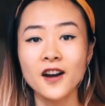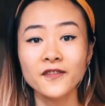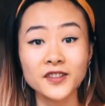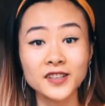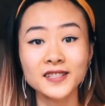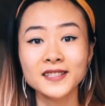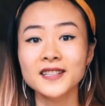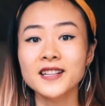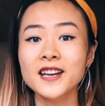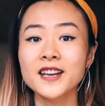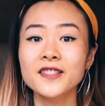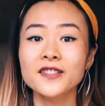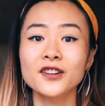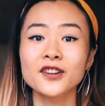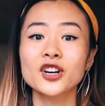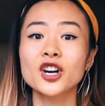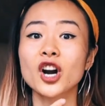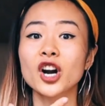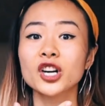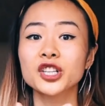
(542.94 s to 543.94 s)
Obviously,
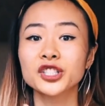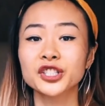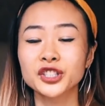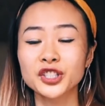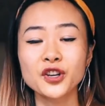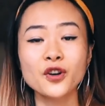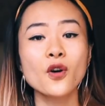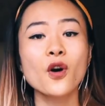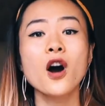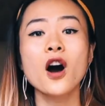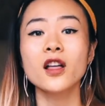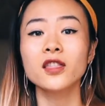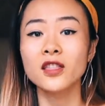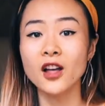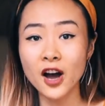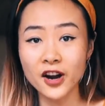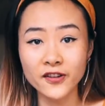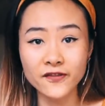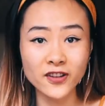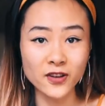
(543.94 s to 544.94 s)
there are still a
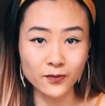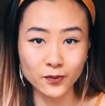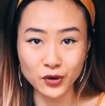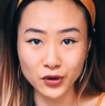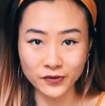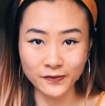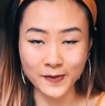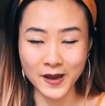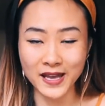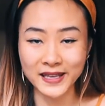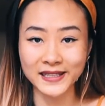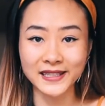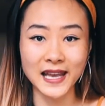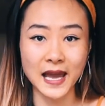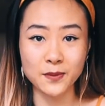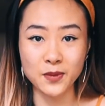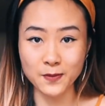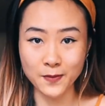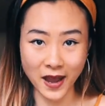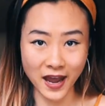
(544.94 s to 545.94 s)
lot of improvements
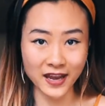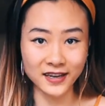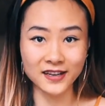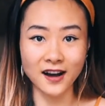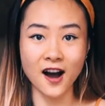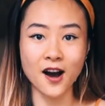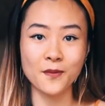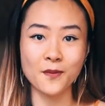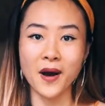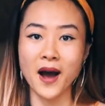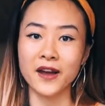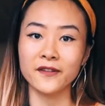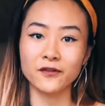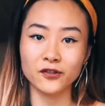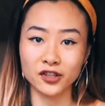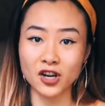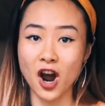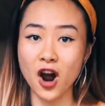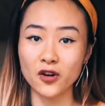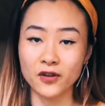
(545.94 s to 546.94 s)
can be made on my
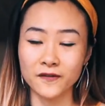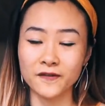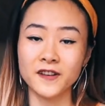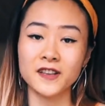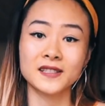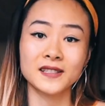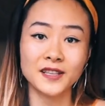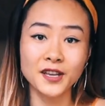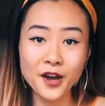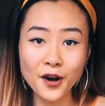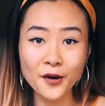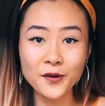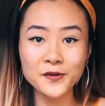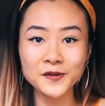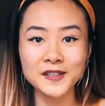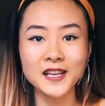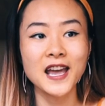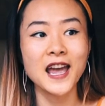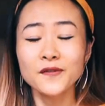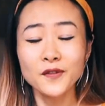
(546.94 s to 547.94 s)
photography
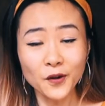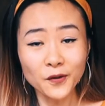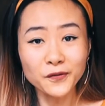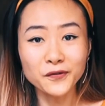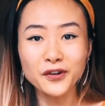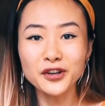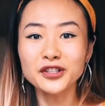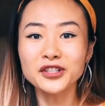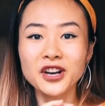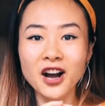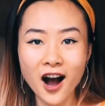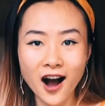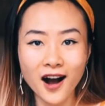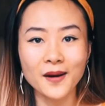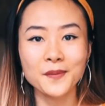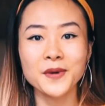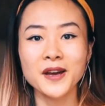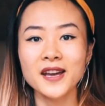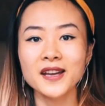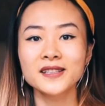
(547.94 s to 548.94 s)
skills. Feel free to
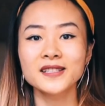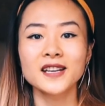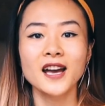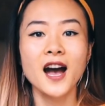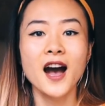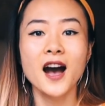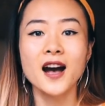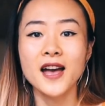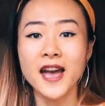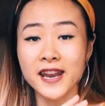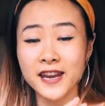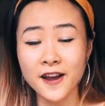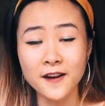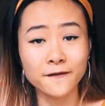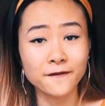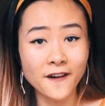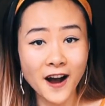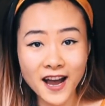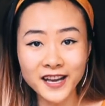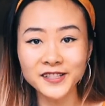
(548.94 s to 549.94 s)
comment any
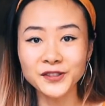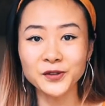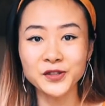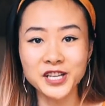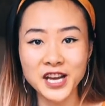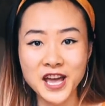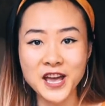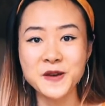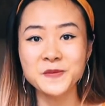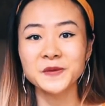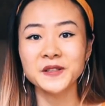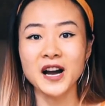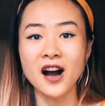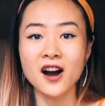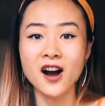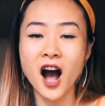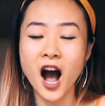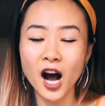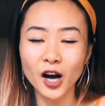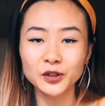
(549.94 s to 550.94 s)
advice or tips
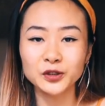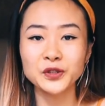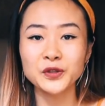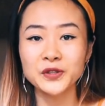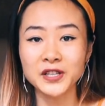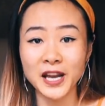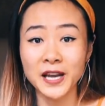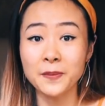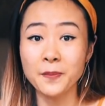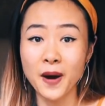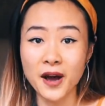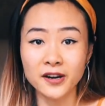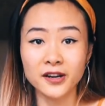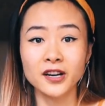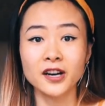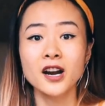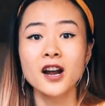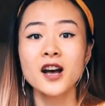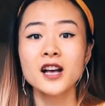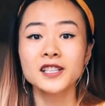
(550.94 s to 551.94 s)
on how to take
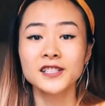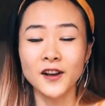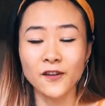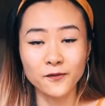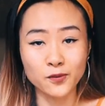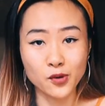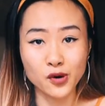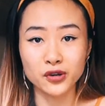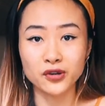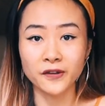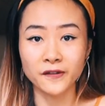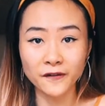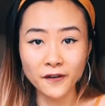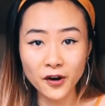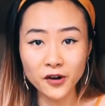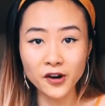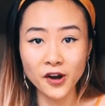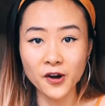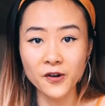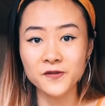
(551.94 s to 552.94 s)
better self-portrait
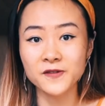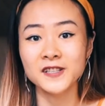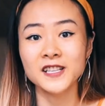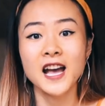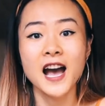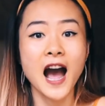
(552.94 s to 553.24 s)
photos.